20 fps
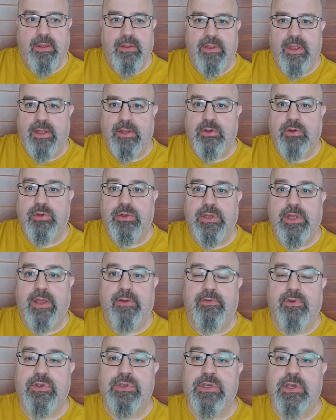that could
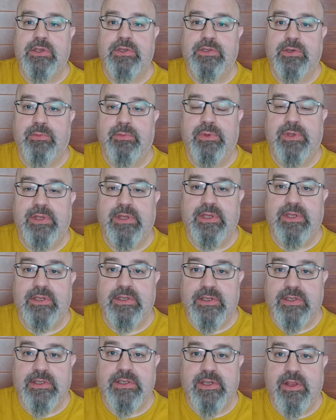give us some
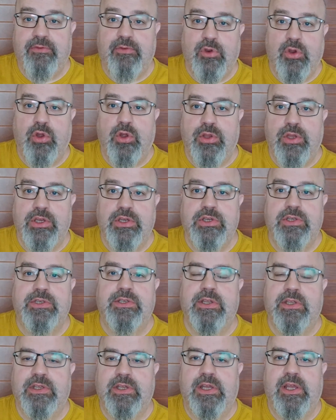different
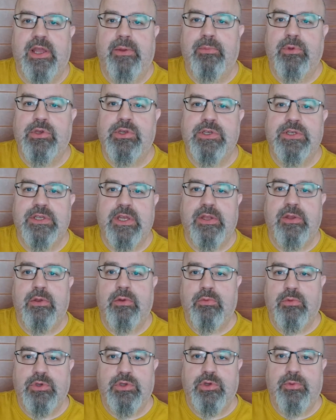conditions to take images
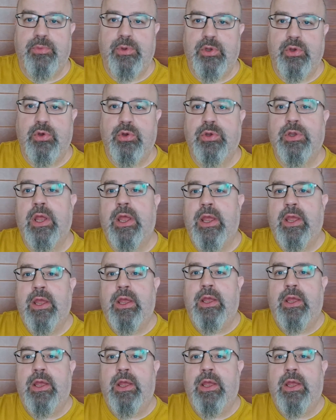in, which should be good.